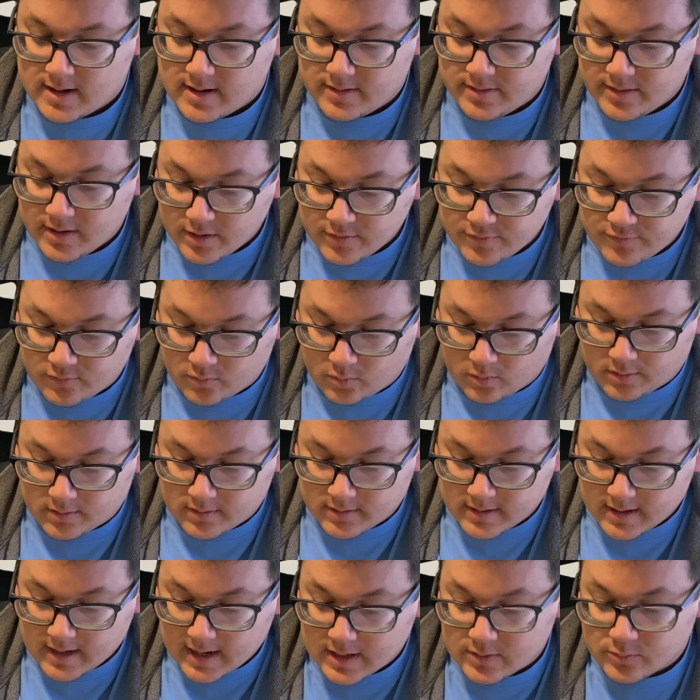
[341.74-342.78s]

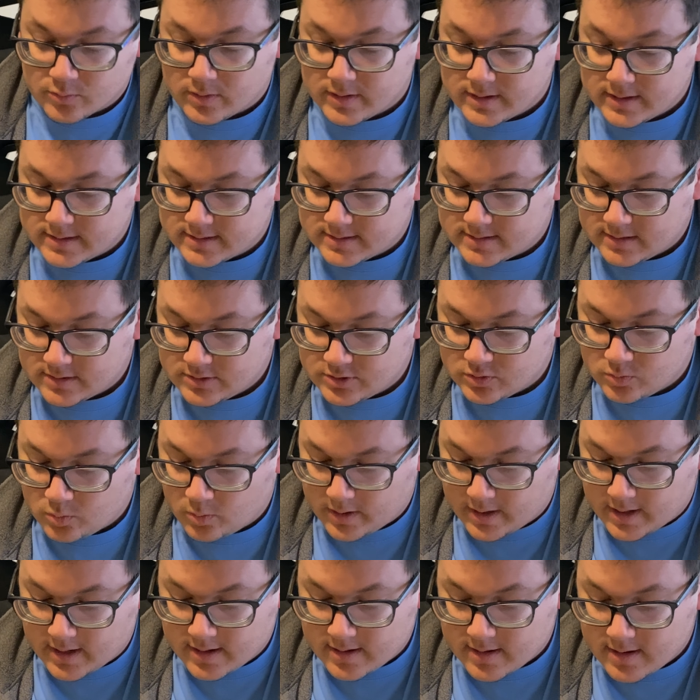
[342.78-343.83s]
Therefore, I run in such a
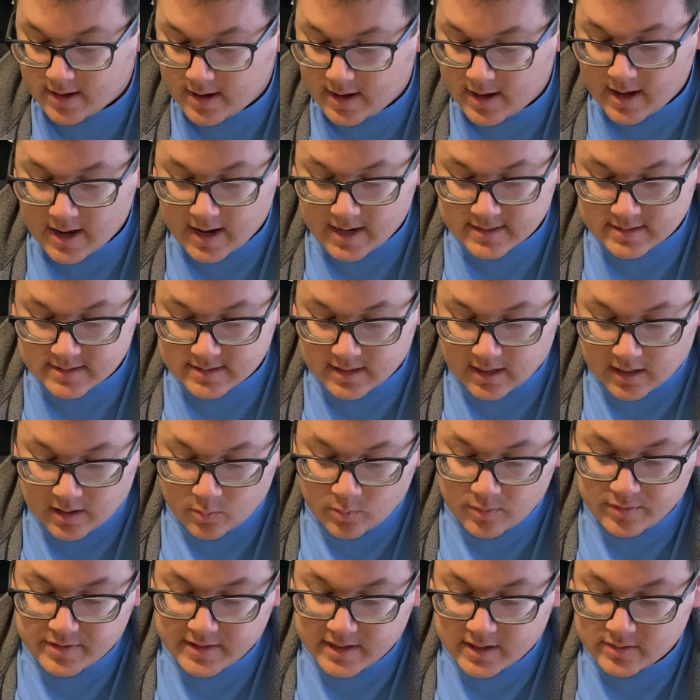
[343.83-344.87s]
way as not
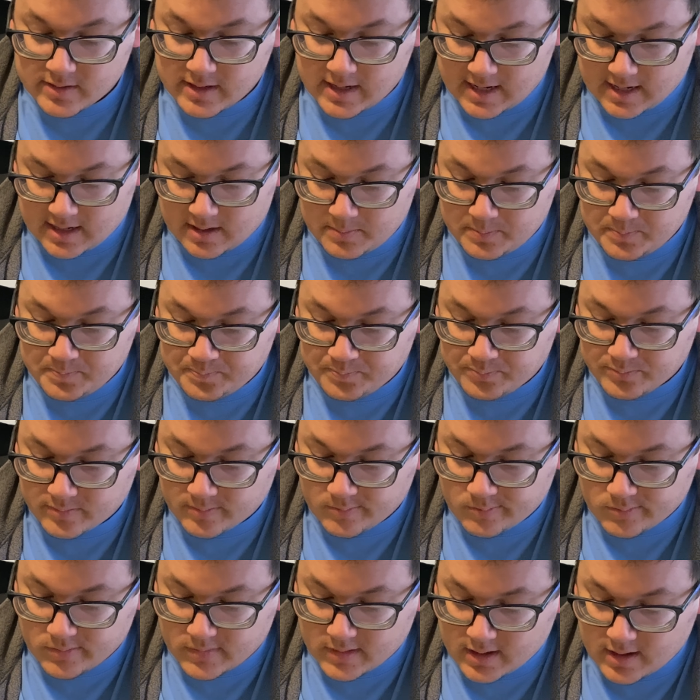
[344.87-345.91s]
without aim.
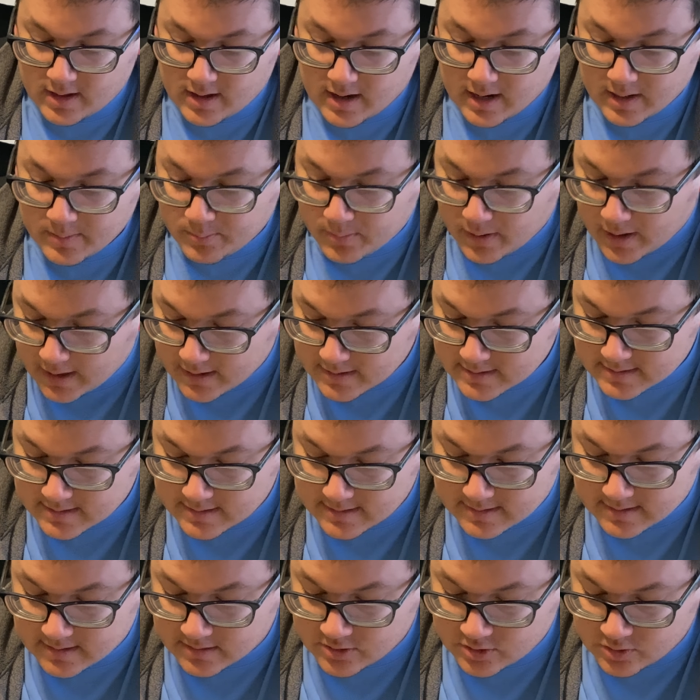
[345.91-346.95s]
I box in
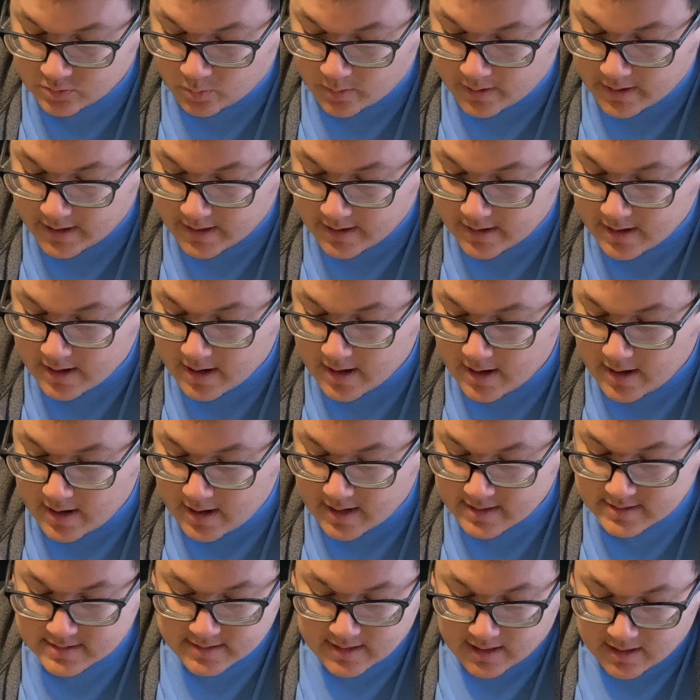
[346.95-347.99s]
such a way
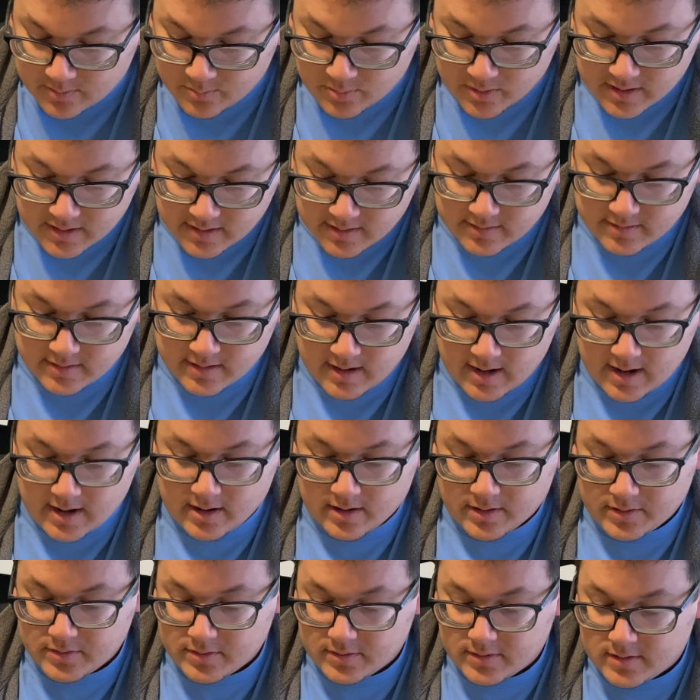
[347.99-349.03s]
as not beating the
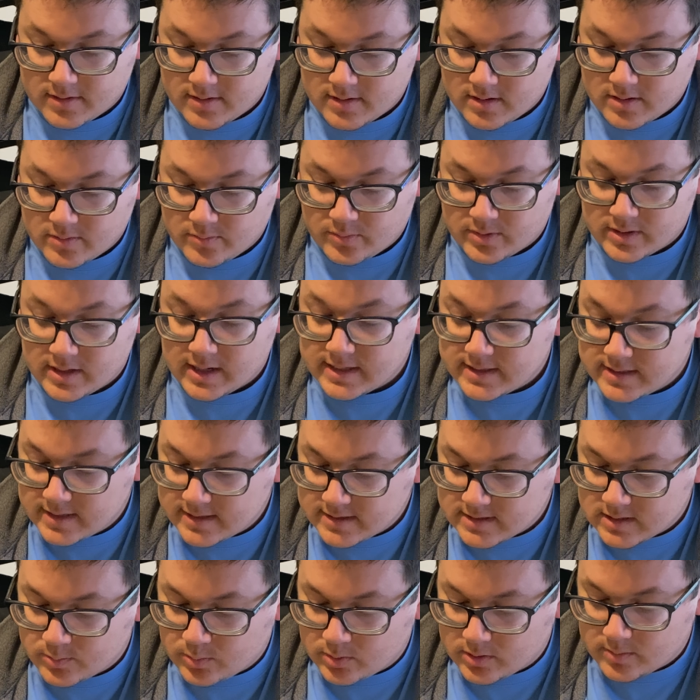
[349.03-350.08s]
air, but I
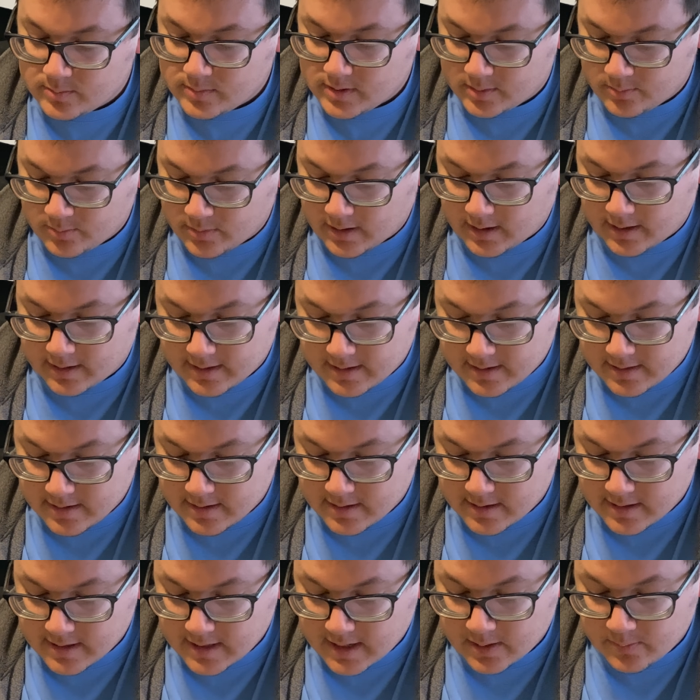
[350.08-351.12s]
discipline my body
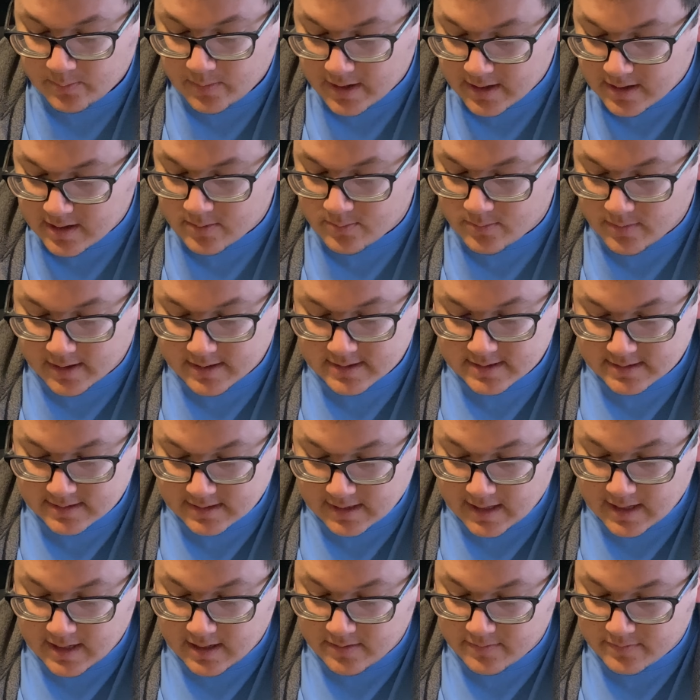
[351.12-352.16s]
and make it my
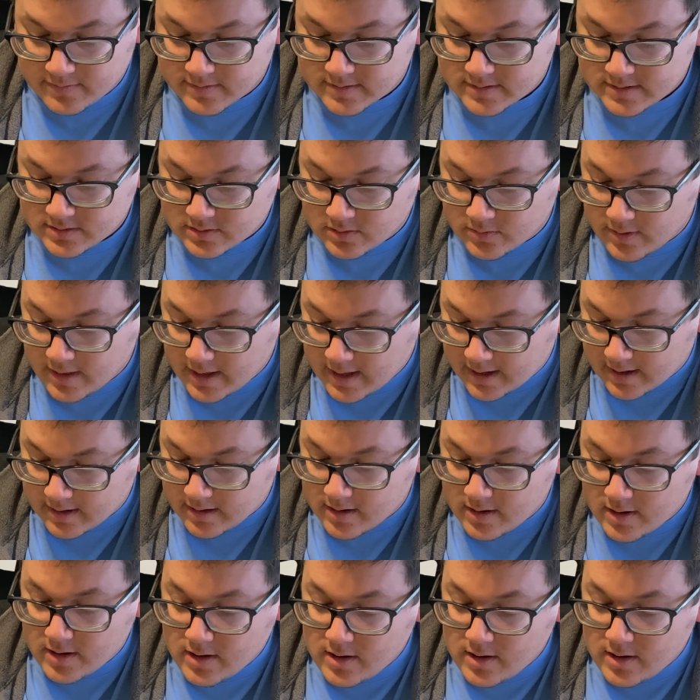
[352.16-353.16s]
slave, so that,